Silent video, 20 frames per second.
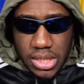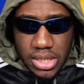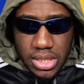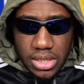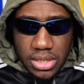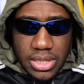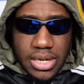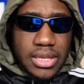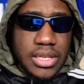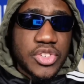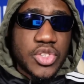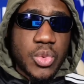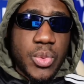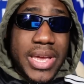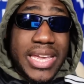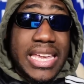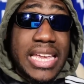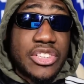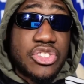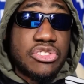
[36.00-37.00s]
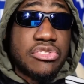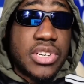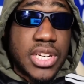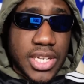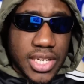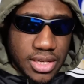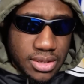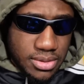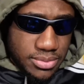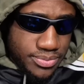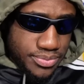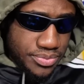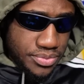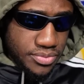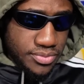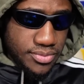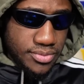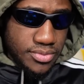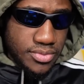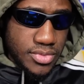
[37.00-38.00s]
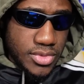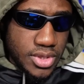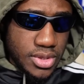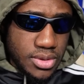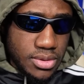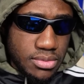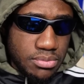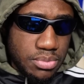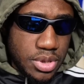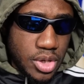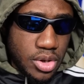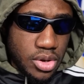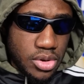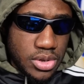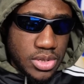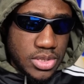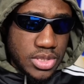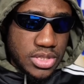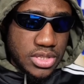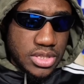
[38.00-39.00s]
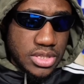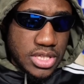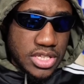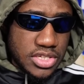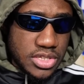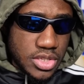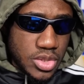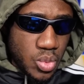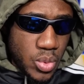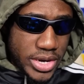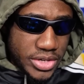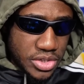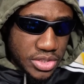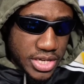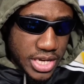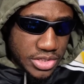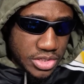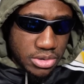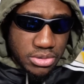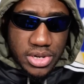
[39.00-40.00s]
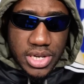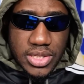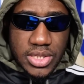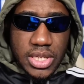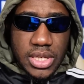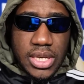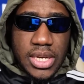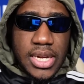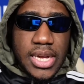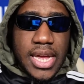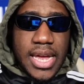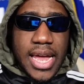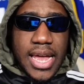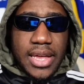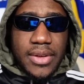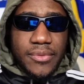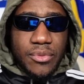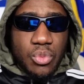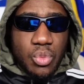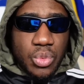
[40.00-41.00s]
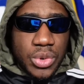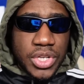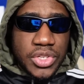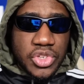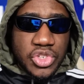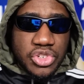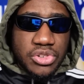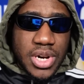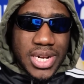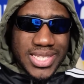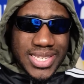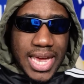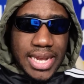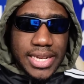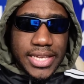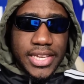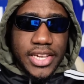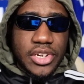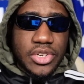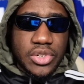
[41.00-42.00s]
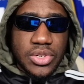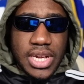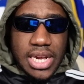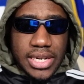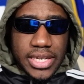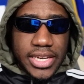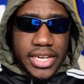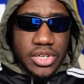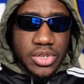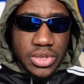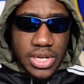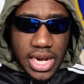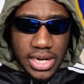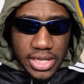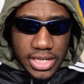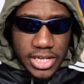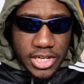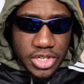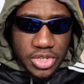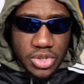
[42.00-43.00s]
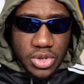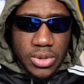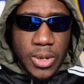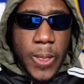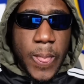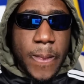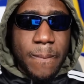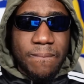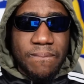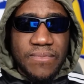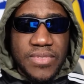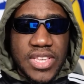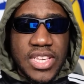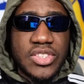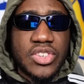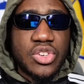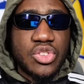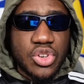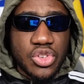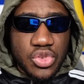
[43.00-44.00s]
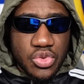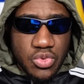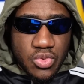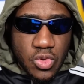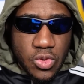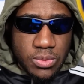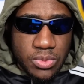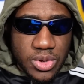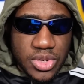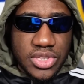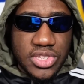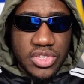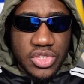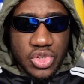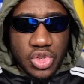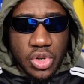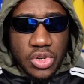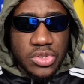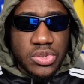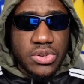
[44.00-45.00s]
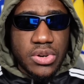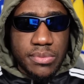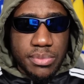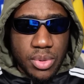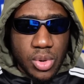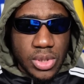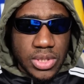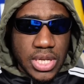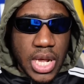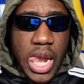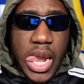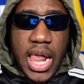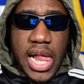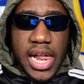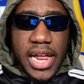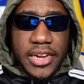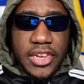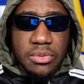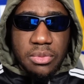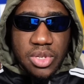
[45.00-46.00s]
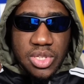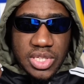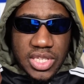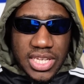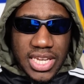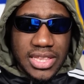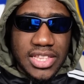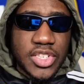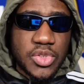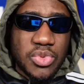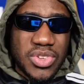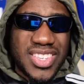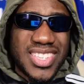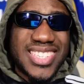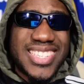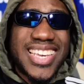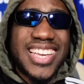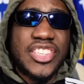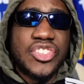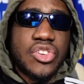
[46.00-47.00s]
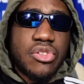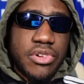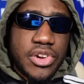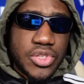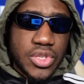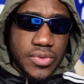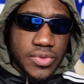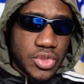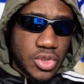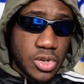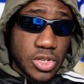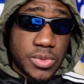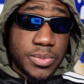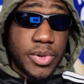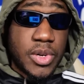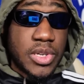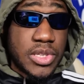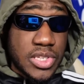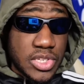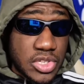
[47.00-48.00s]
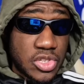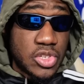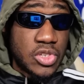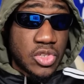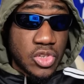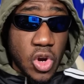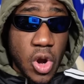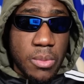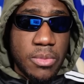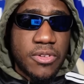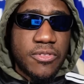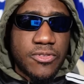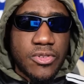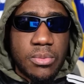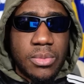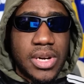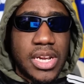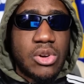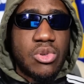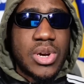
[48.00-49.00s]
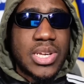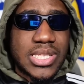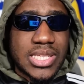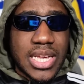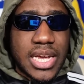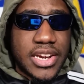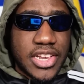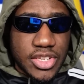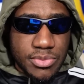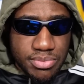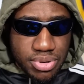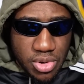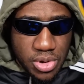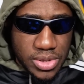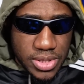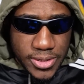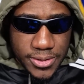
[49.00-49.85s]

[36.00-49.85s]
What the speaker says: Now, this is where it gets tricky because this is where it just gets crazy. We need to stress allegation. These are just rumors. This is just a report. And you must take this with 6 grains of salt because this is coming from Leroy Sané's brother.